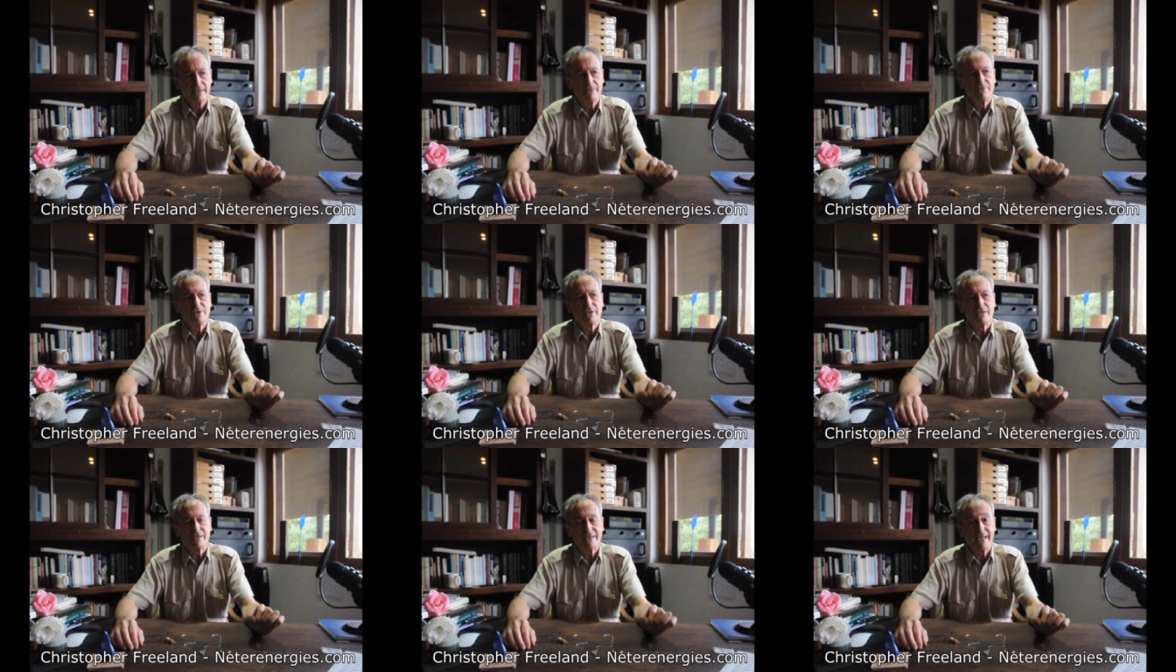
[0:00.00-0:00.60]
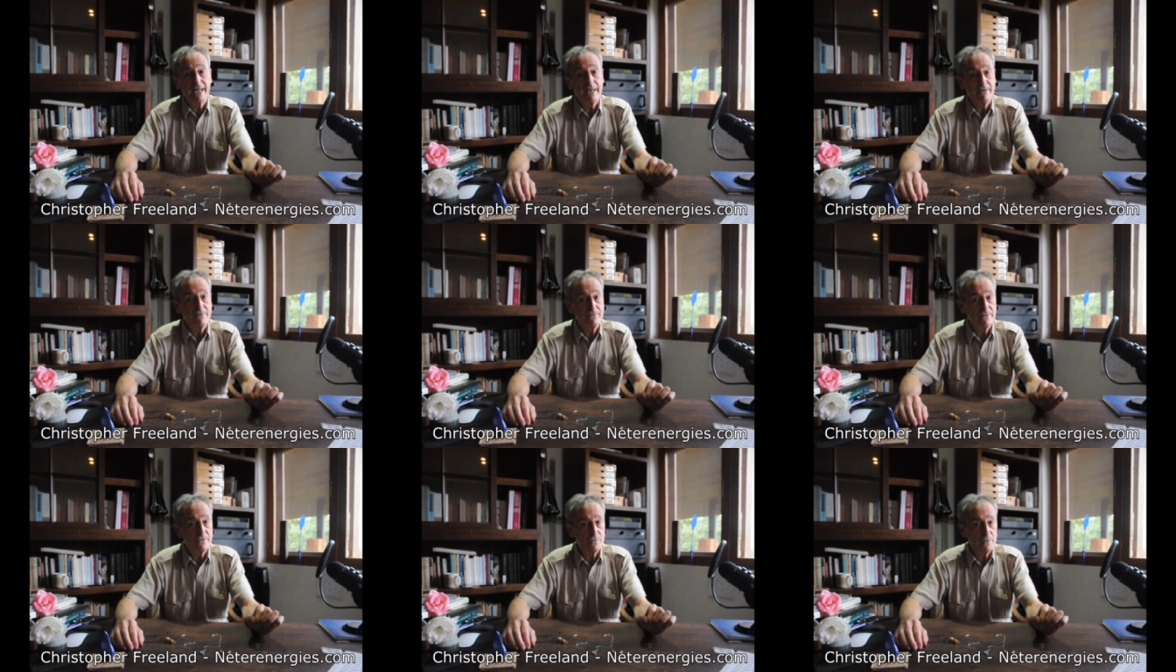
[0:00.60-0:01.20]
gives us
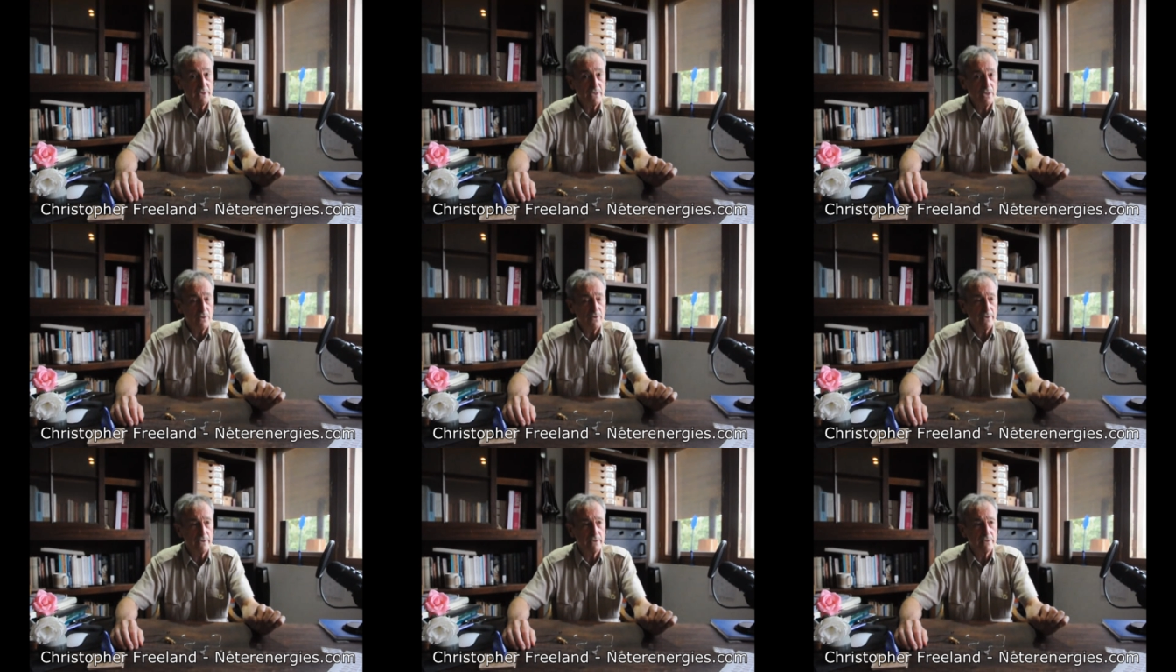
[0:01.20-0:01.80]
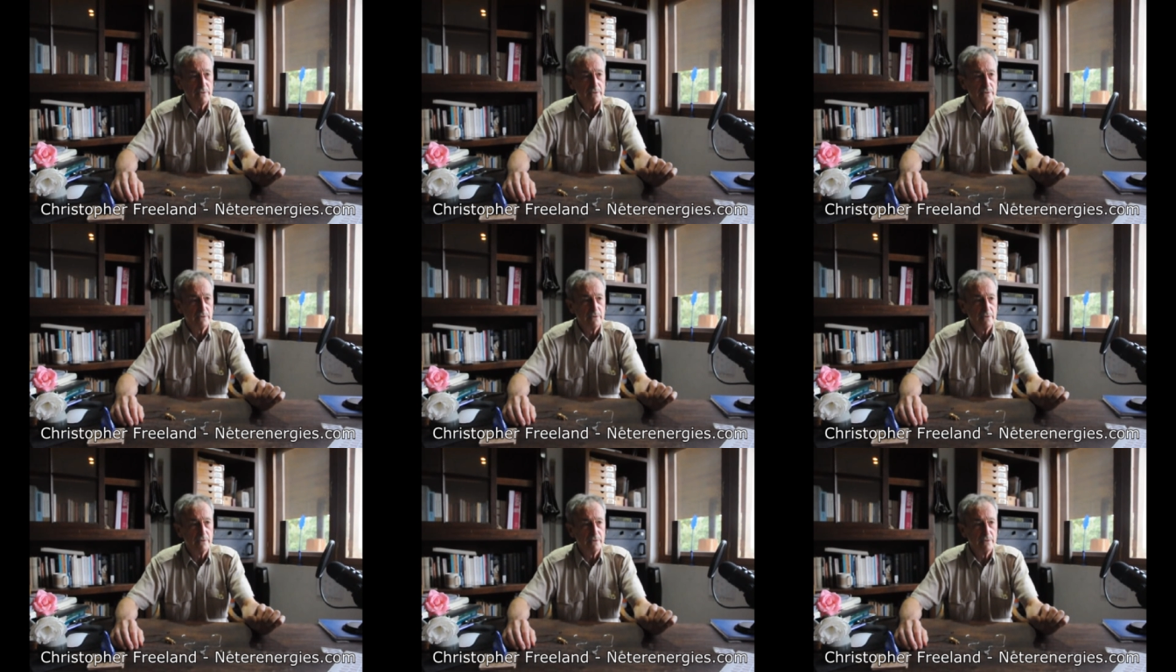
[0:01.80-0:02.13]
life as we know it,